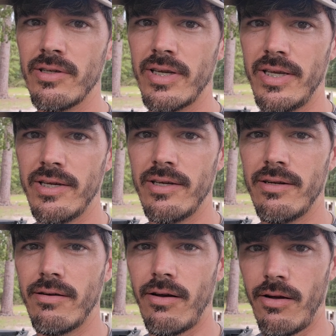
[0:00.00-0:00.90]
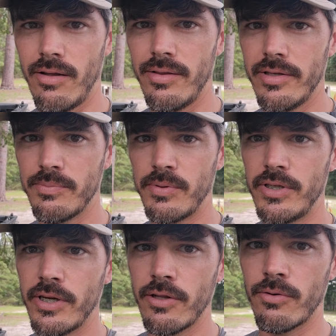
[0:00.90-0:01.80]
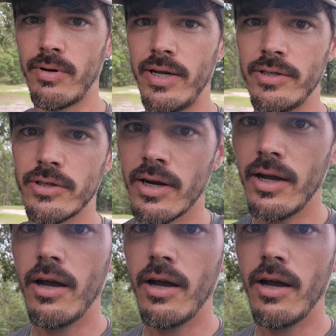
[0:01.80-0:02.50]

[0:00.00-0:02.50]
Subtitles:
again on this particular Ranger.